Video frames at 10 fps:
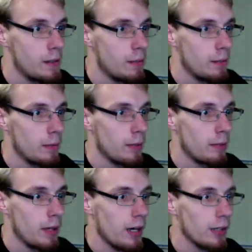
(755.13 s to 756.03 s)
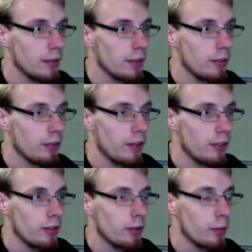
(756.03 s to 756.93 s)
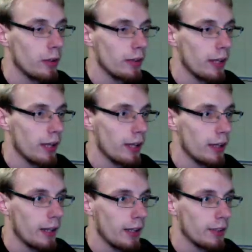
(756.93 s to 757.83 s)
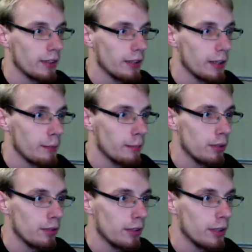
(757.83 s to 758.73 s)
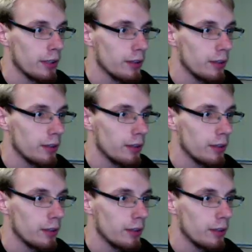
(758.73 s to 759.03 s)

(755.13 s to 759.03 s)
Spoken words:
But I'm not stretching the one that I explicitly